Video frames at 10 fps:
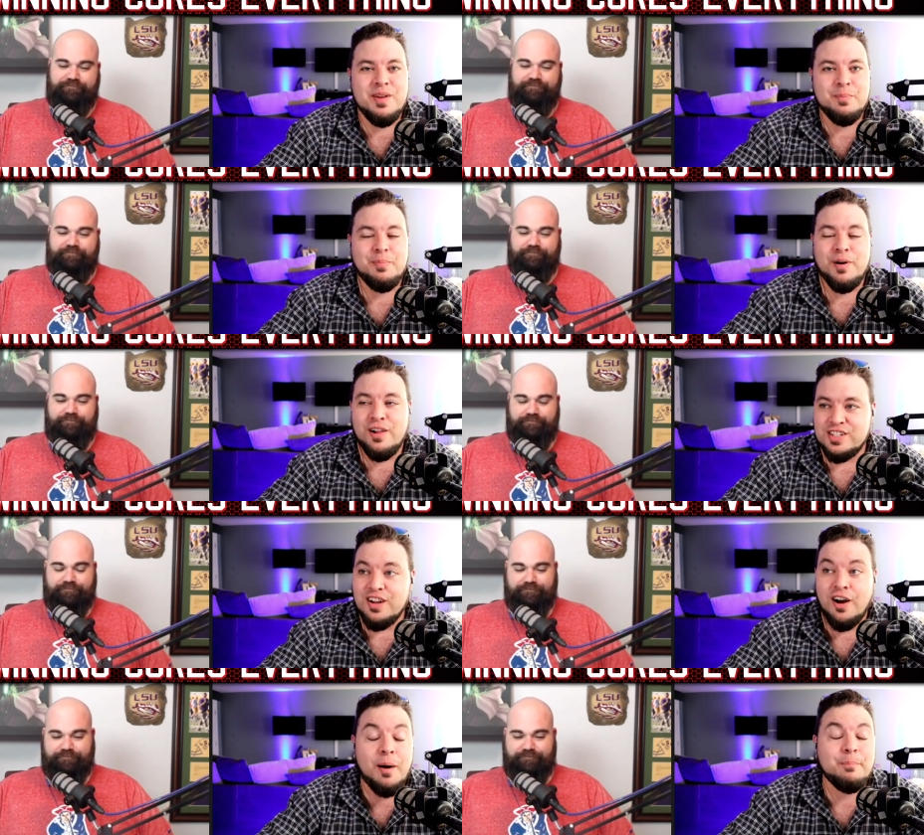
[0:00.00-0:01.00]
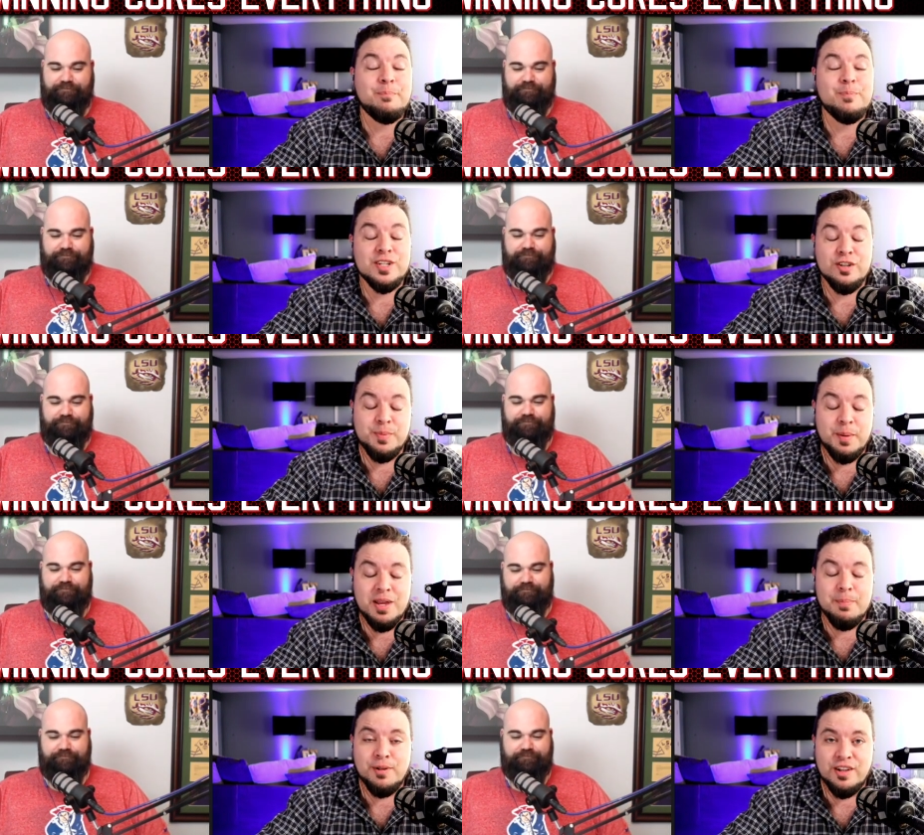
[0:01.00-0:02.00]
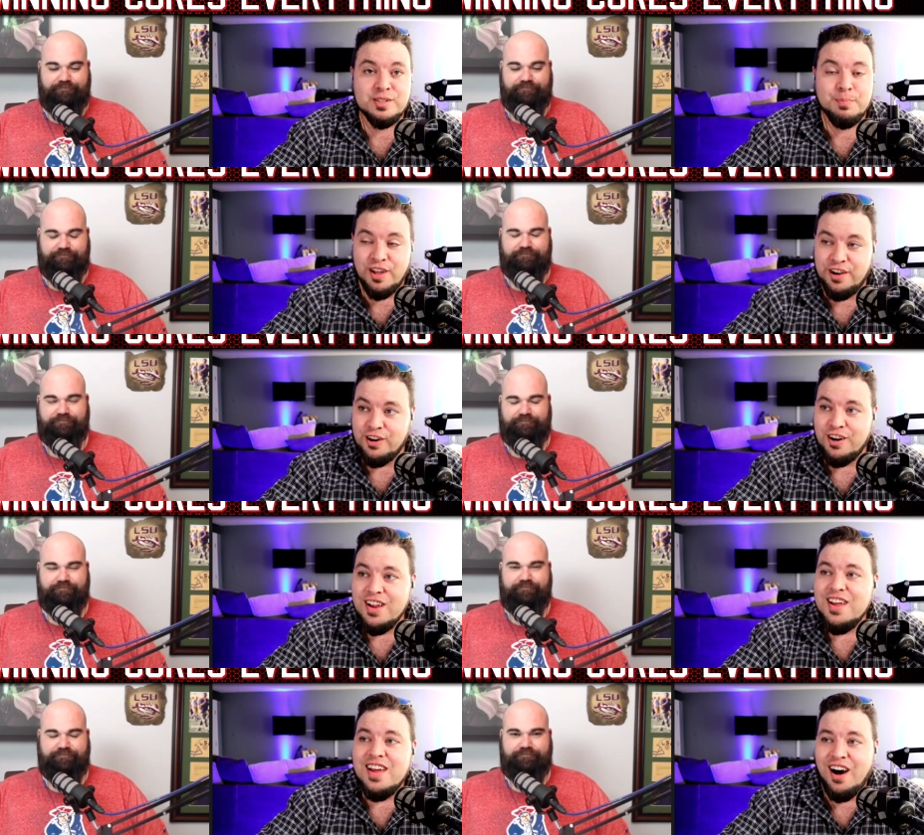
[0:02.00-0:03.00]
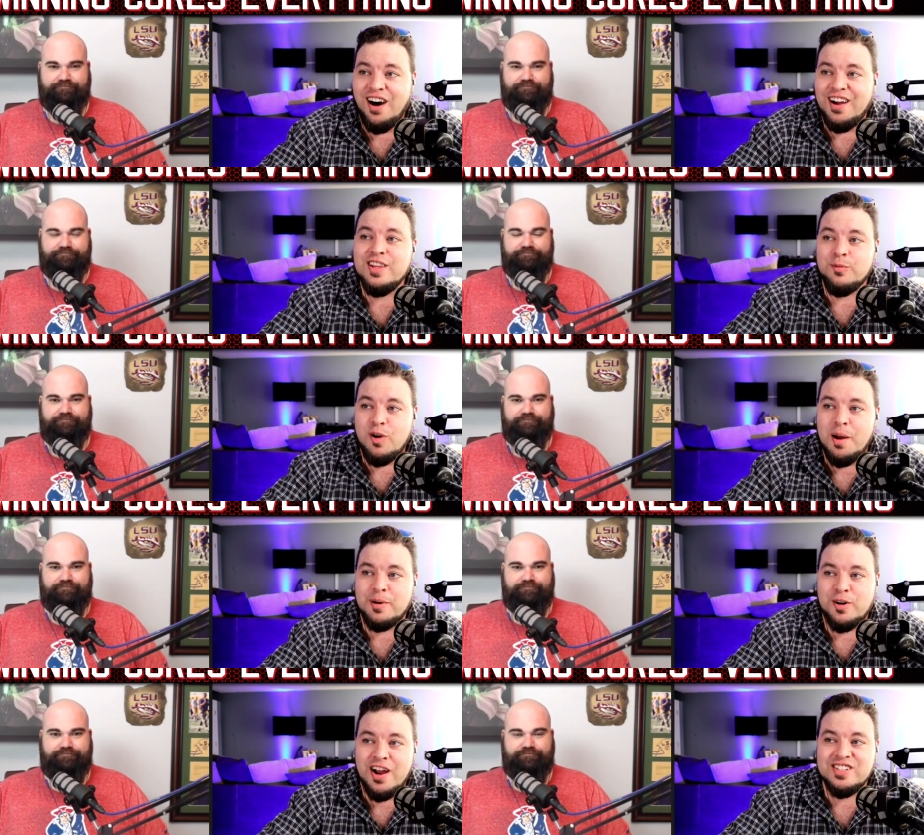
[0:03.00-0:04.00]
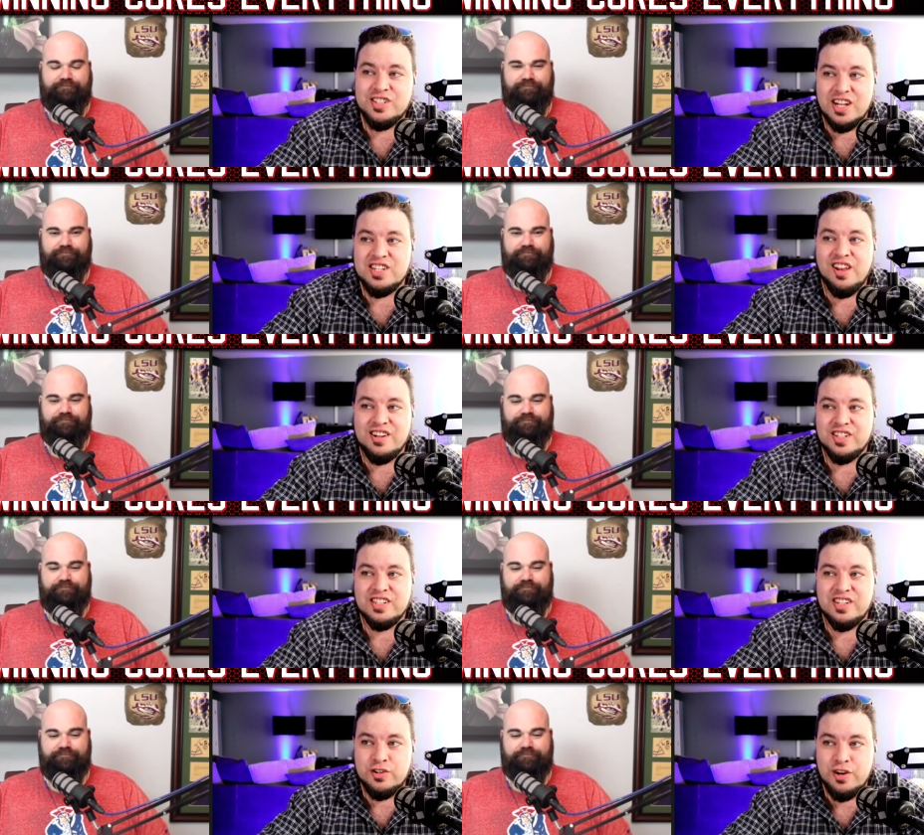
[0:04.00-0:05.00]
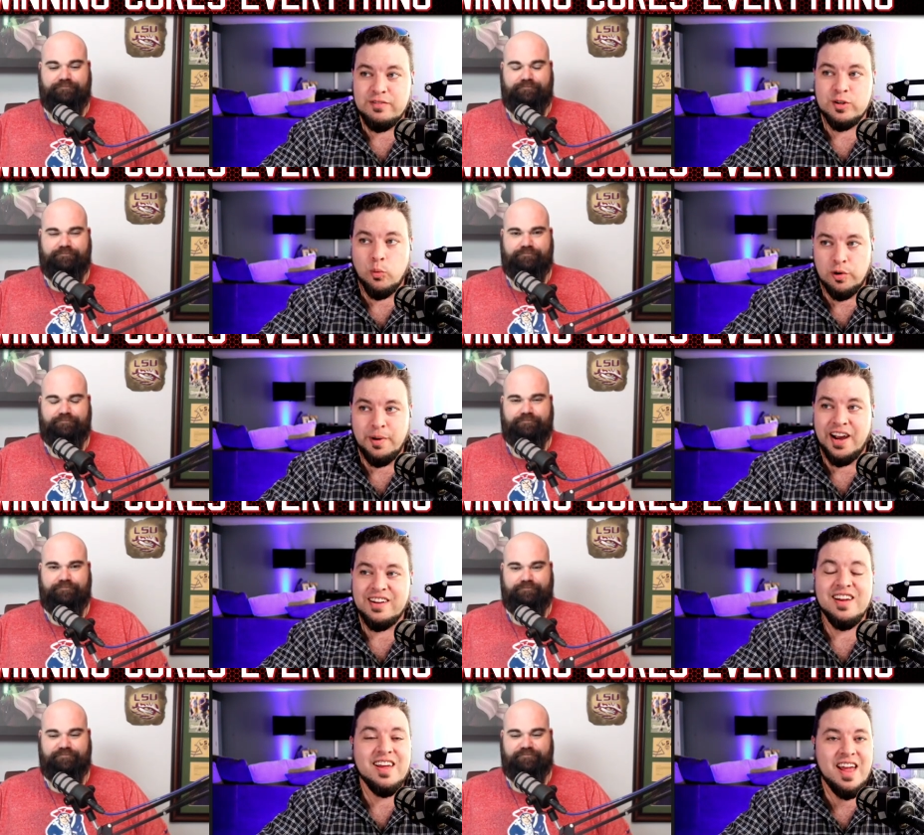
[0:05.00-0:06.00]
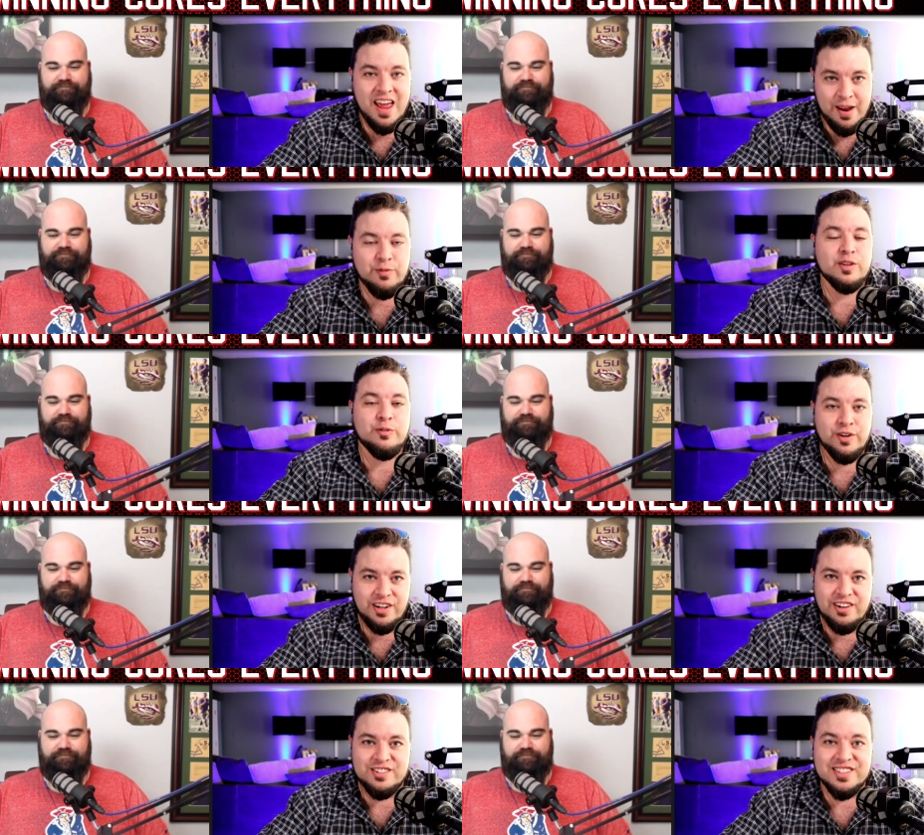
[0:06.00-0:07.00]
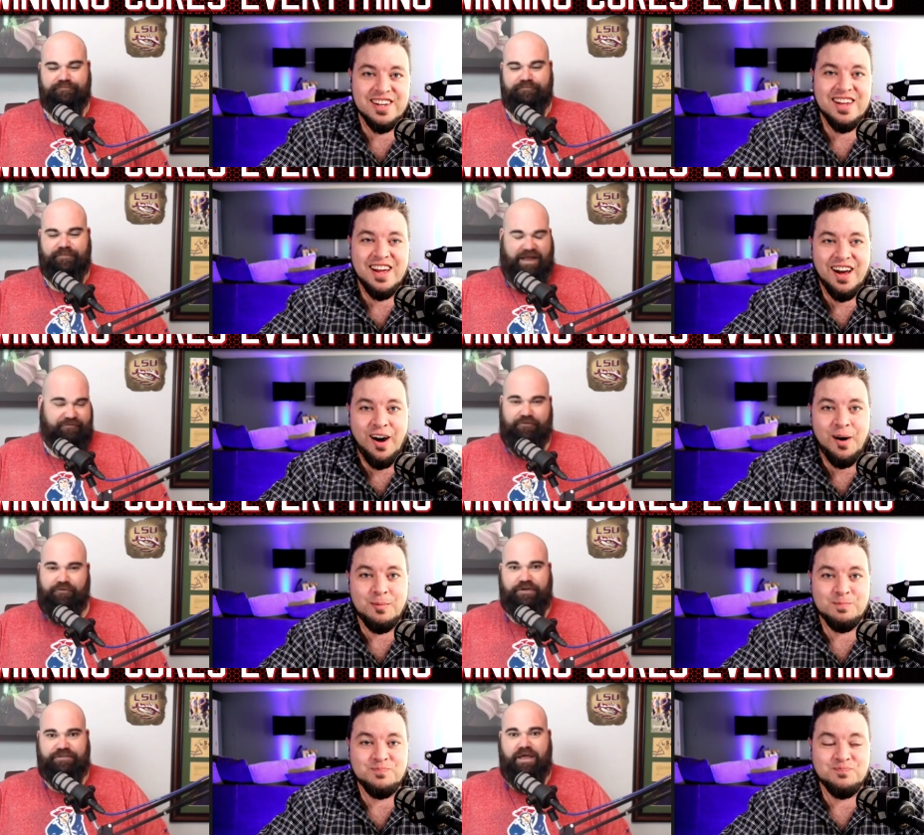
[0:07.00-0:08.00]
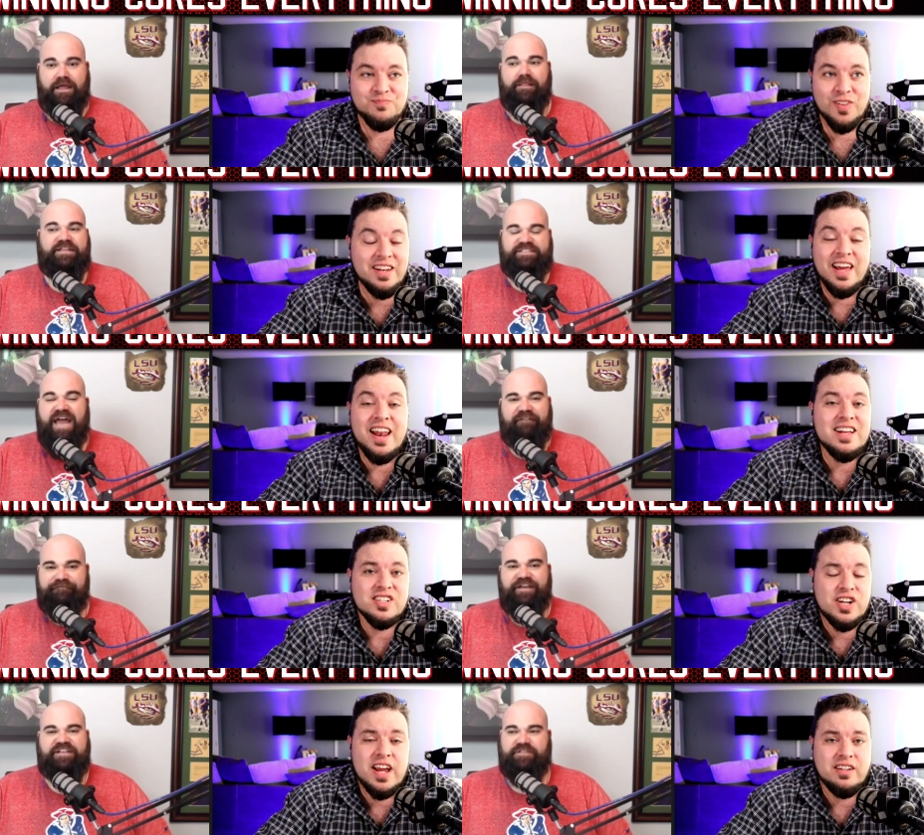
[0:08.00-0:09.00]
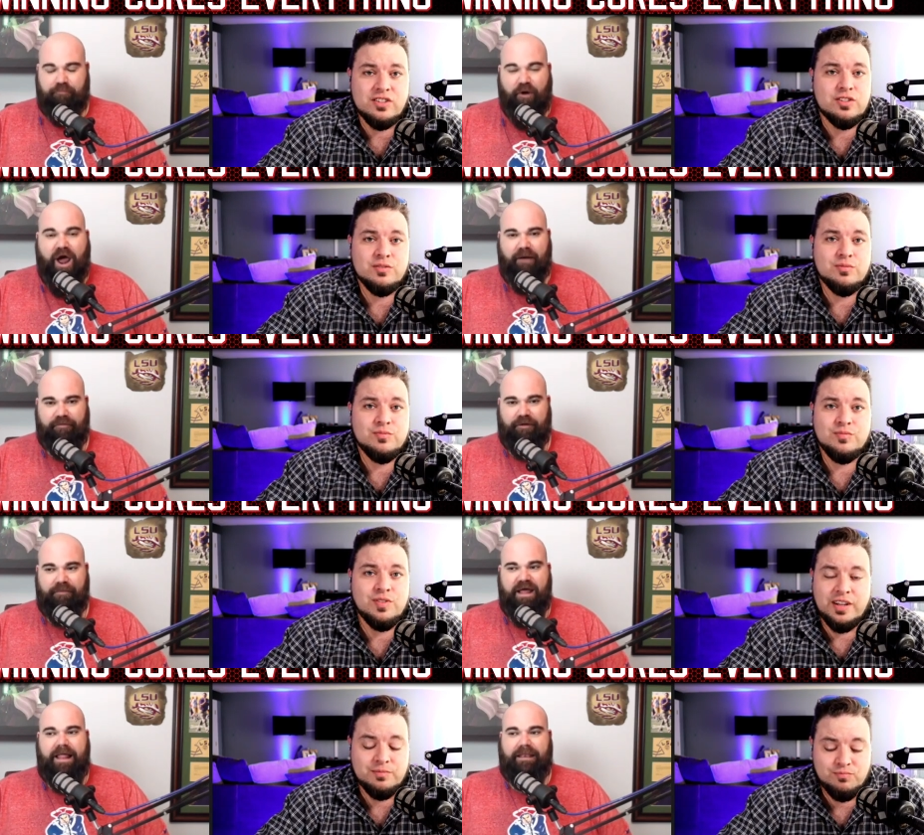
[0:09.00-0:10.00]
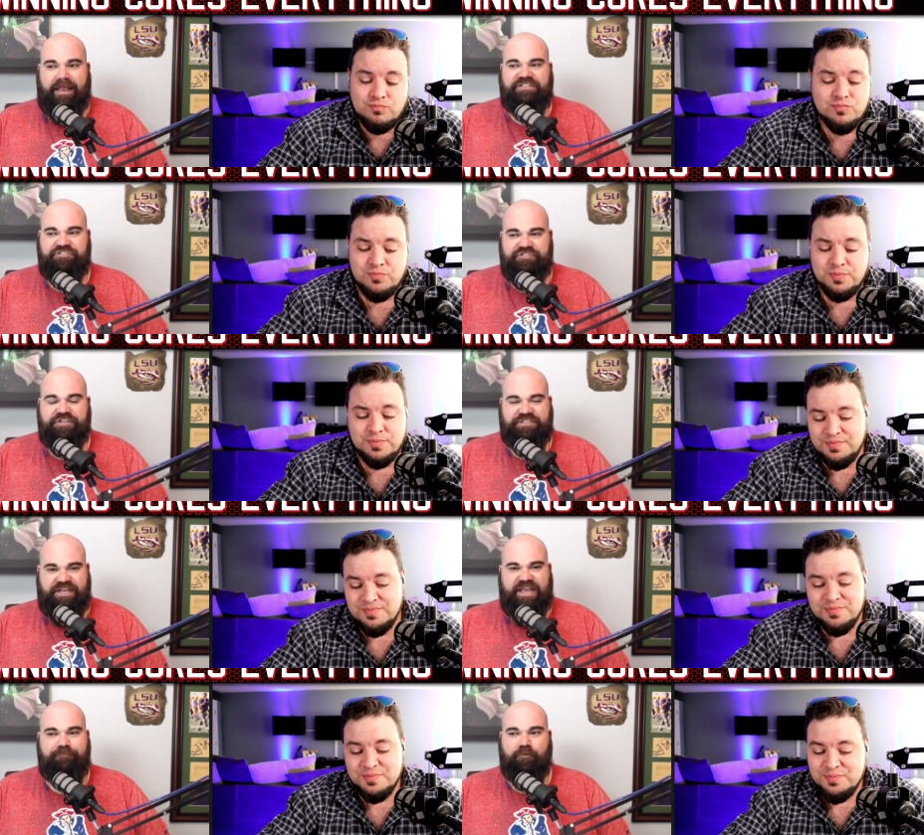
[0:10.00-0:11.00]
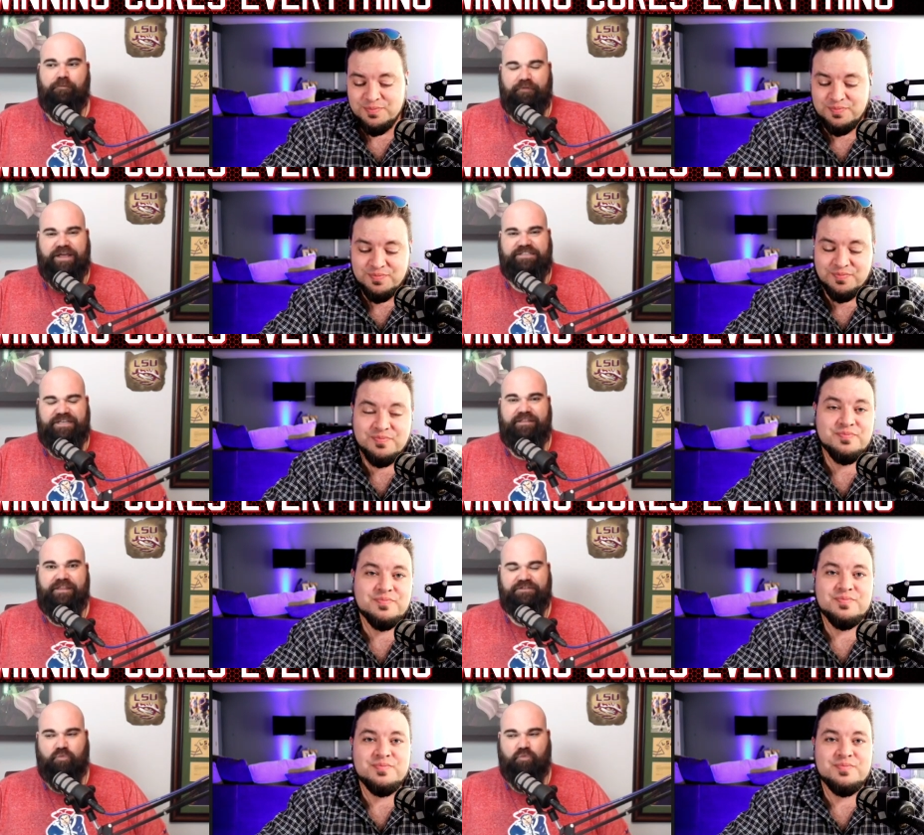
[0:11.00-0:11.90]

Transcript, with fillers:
Speaker 1: plus. Uh, excuse me, B plus player. Uh, and then Ryan McCracken, Jets logic is to draft a quarterback
Speaker 2: every three years. Uh, every three years. It, Let's it hasn't not fix the problem. Like, Let's just keep replacing this